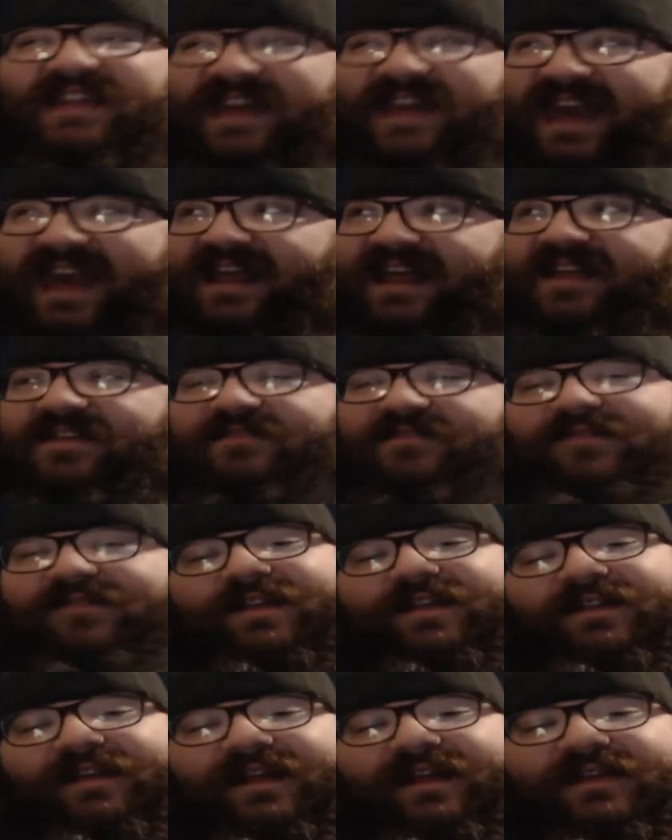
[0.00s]
killing the
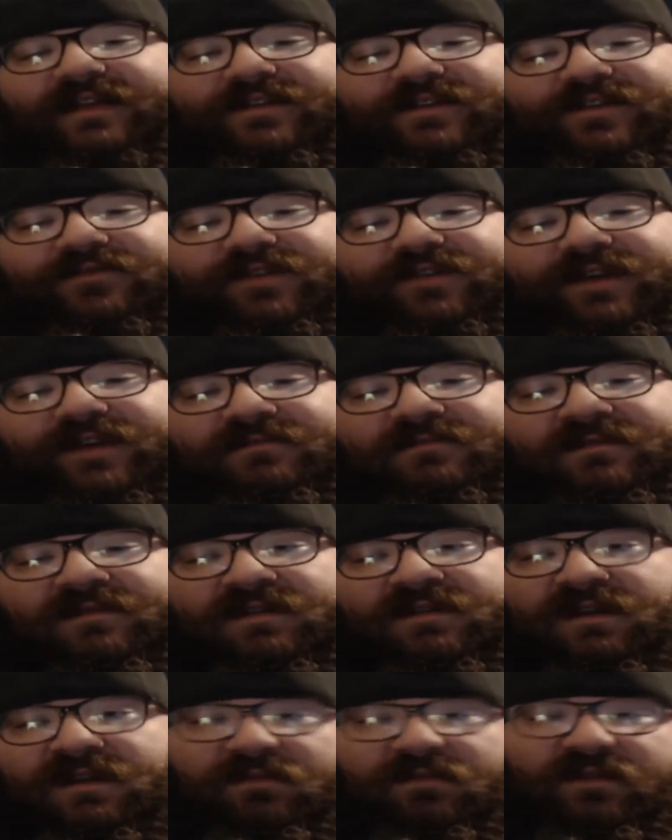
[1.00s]
wrestling industry.
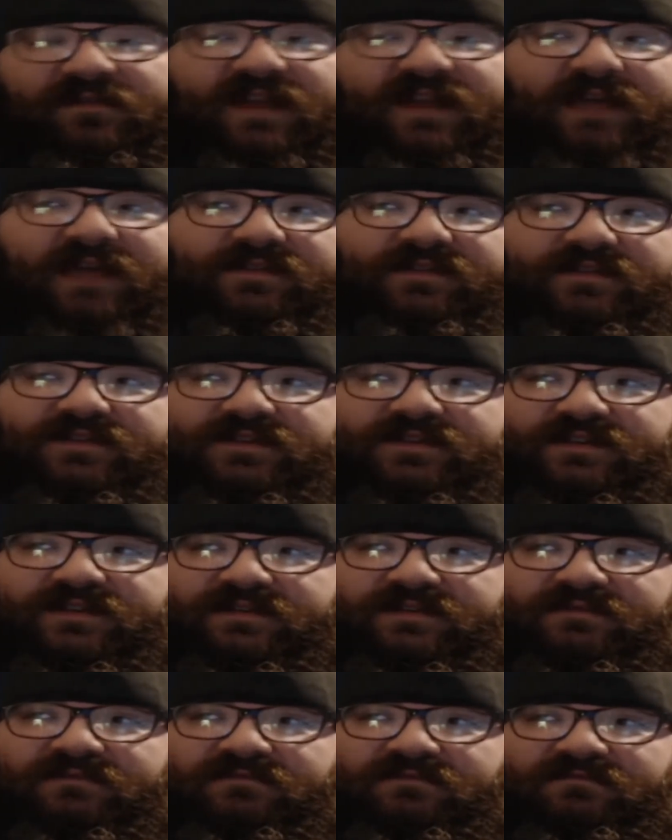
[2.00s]
Names such
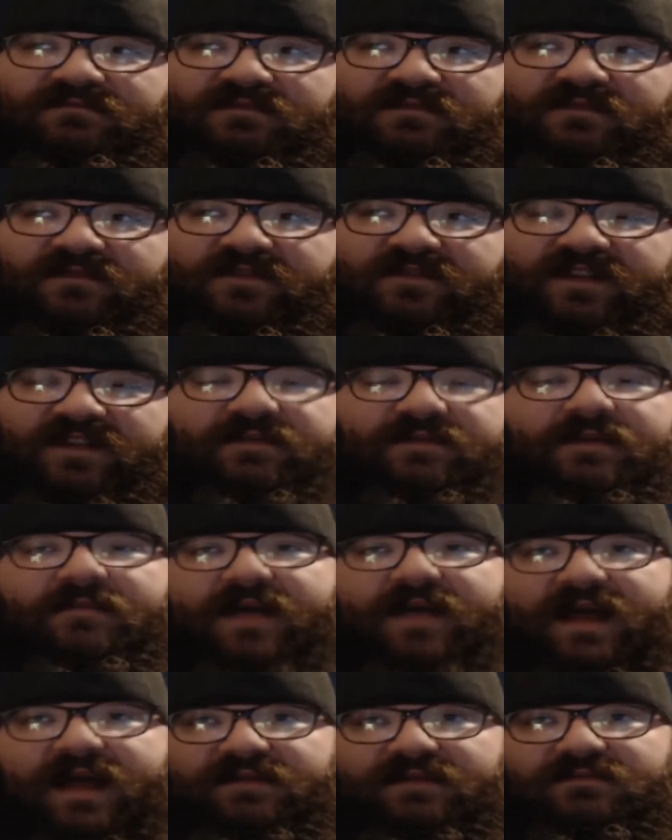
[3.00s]
as Vince
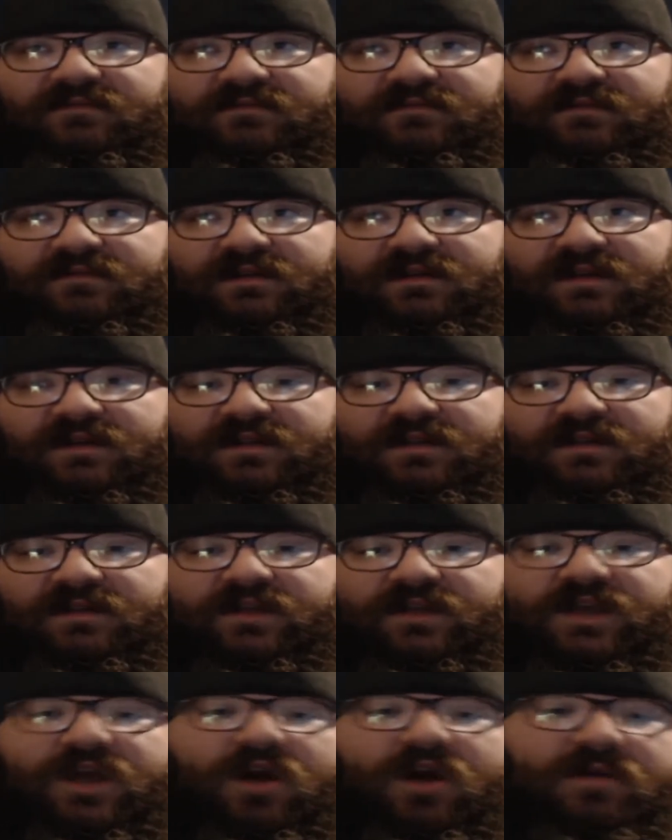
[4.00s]
McMahon,
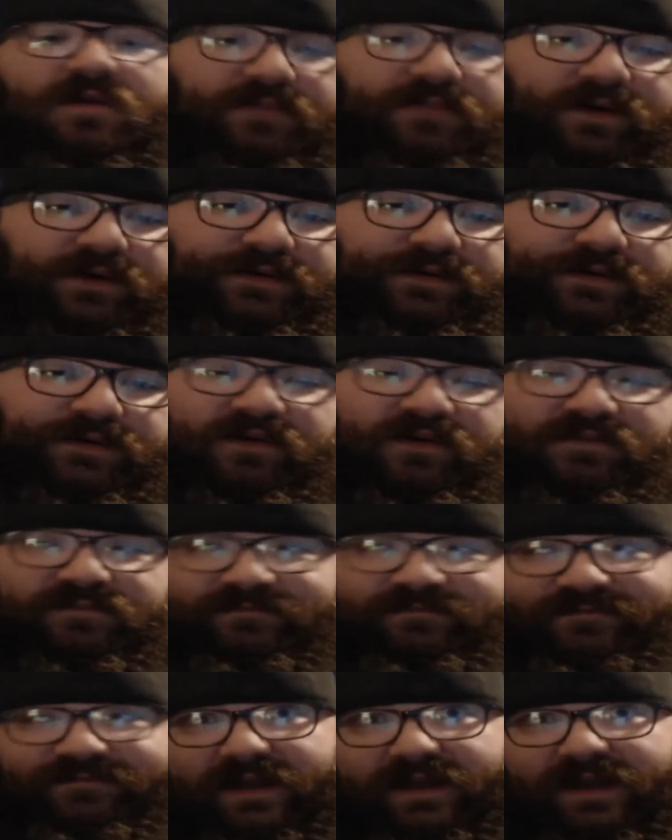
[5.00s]
the Young Bucks, or
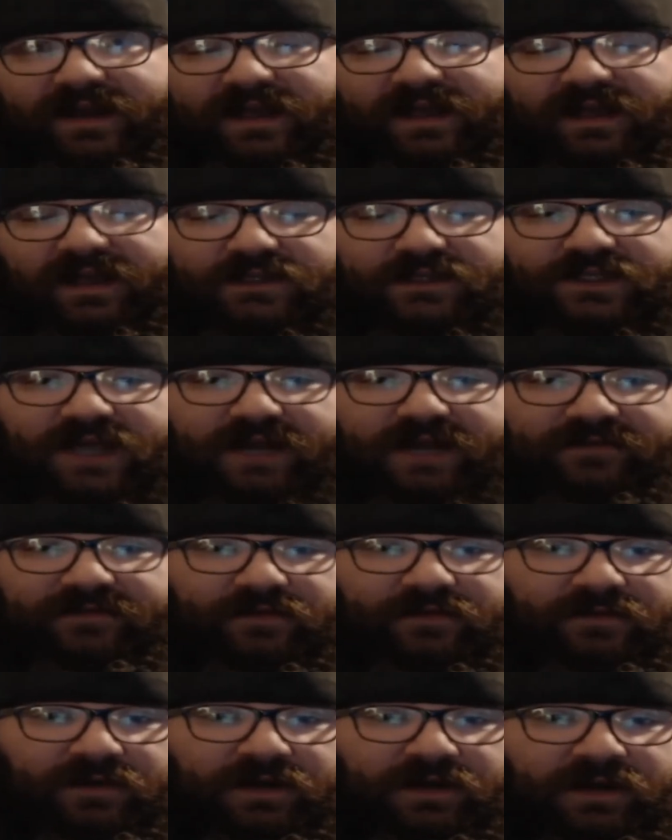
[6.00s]
the Elite in
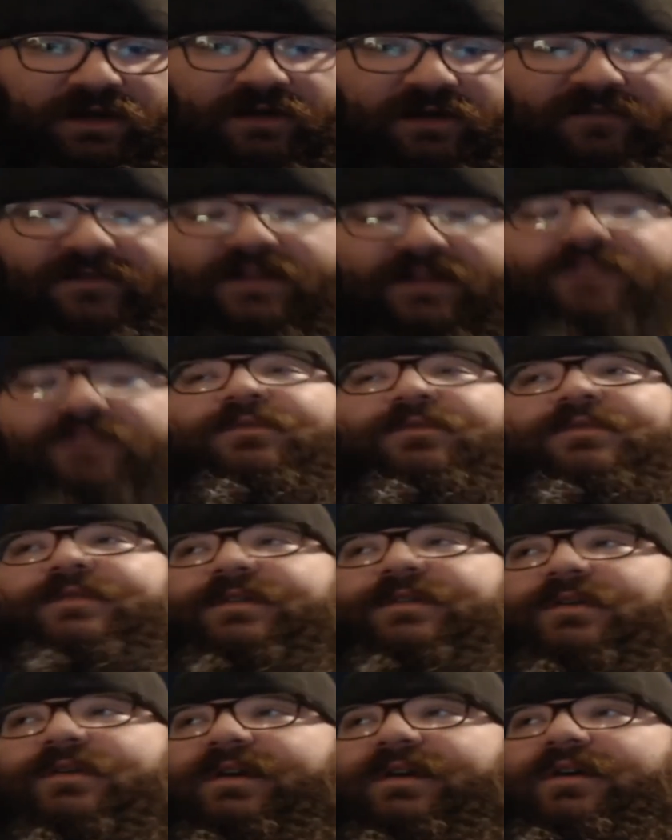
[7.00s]
general, Vince
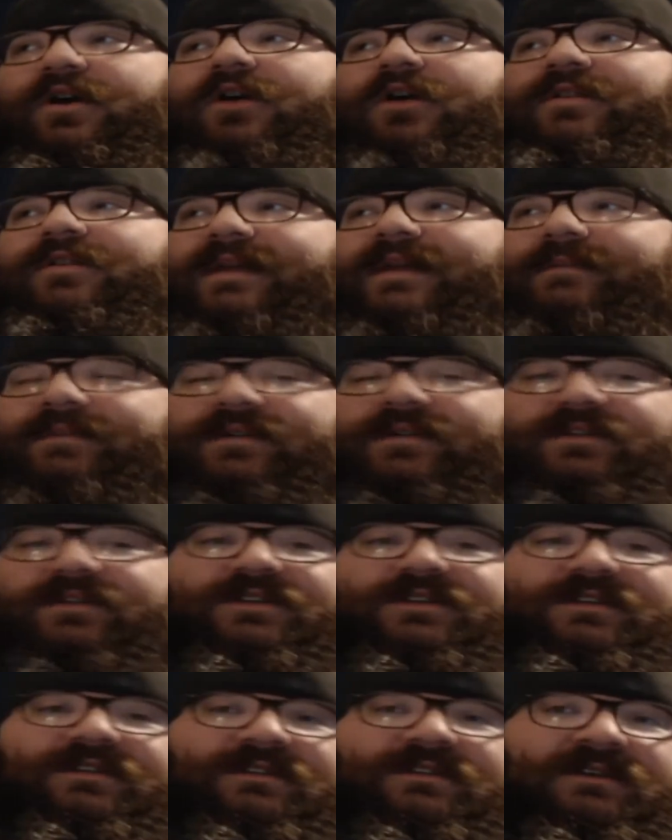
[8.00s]
Russo, and concepts such
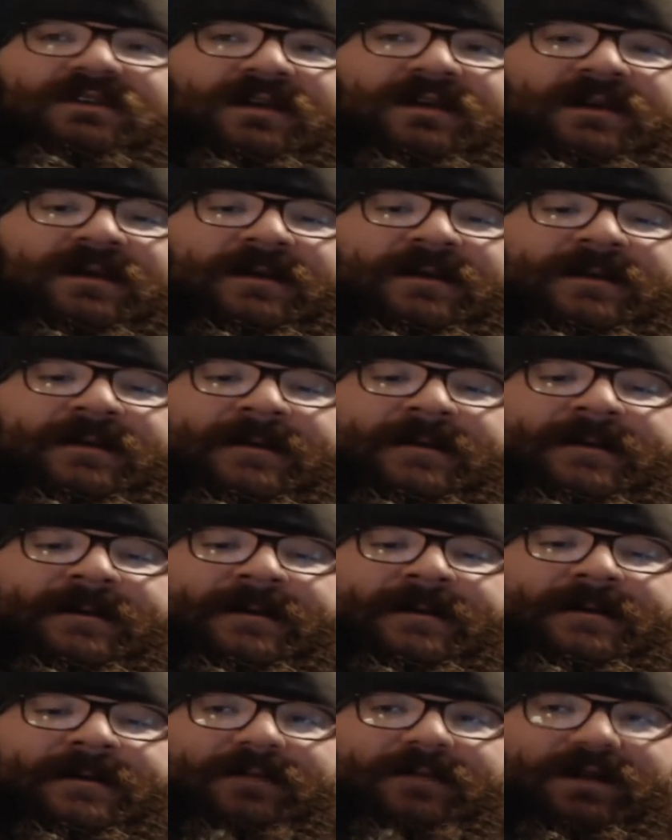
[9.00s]
as
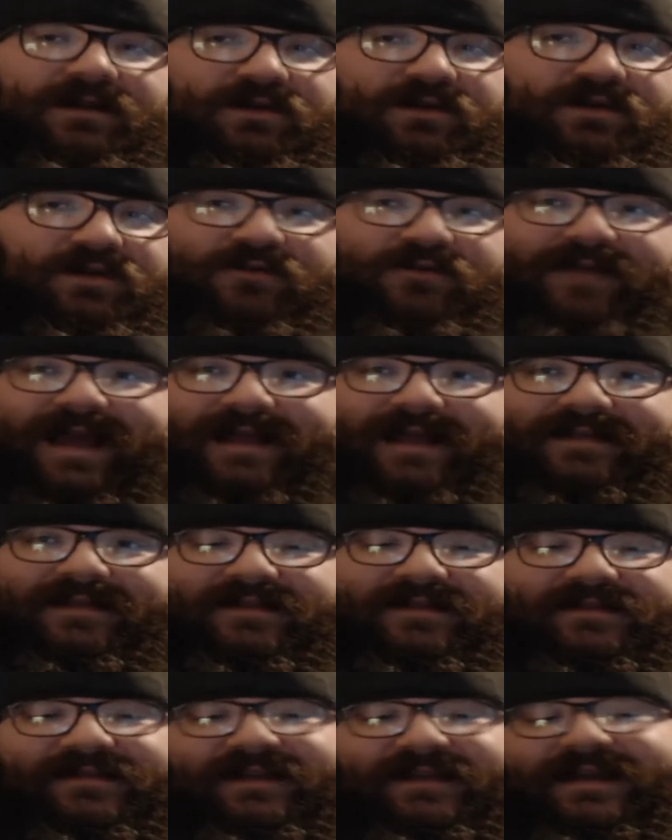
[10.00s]
political
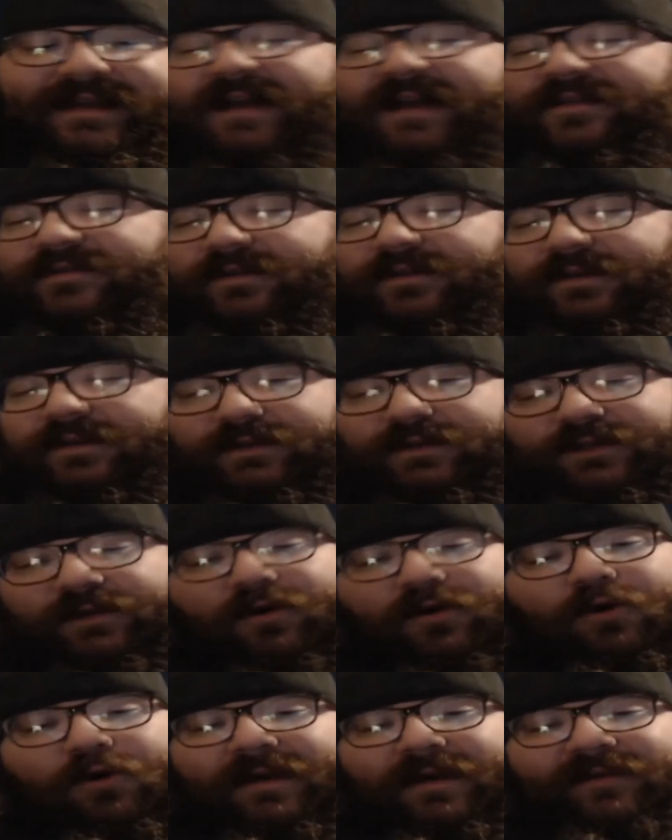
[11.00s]
correctness and cancel culture
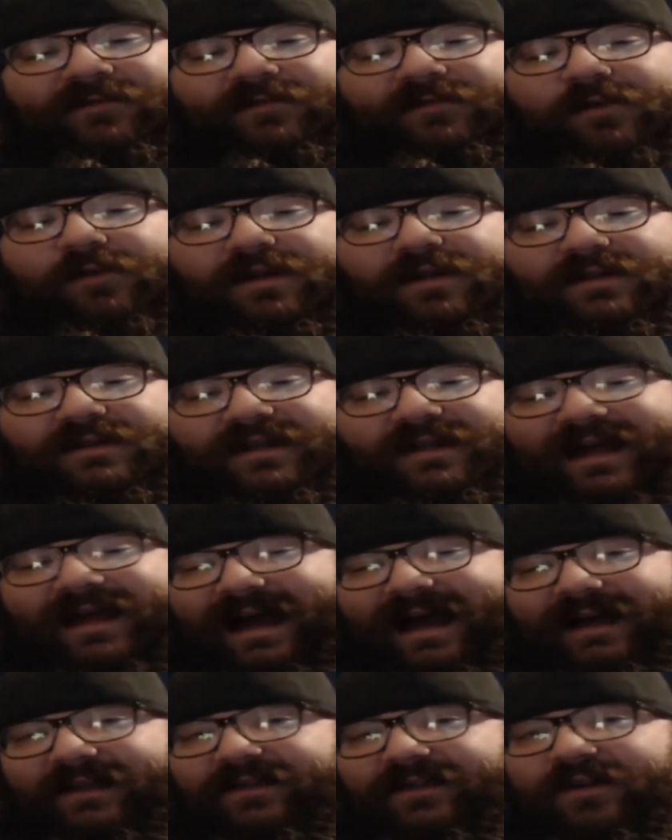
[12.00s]
all being thrown into the
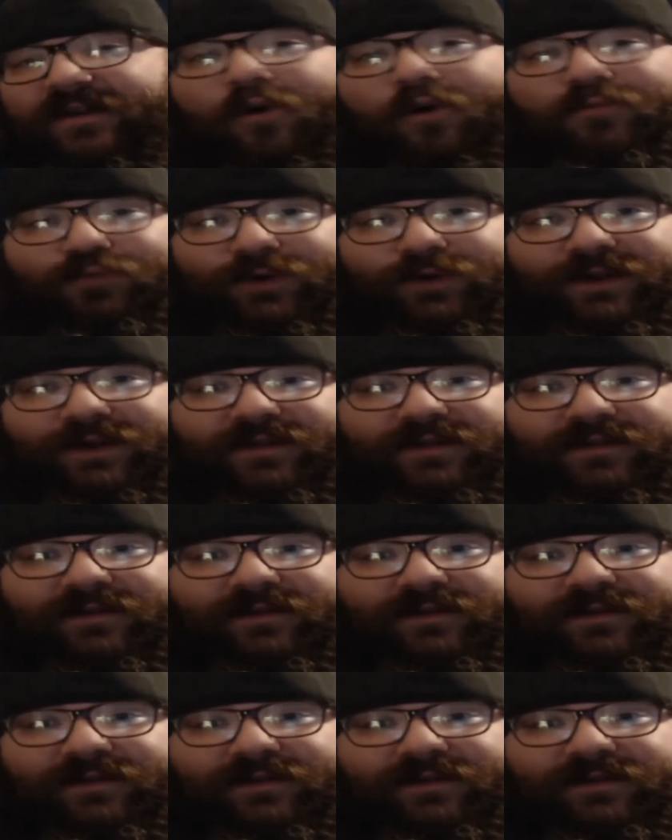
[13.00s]
hat as culprits.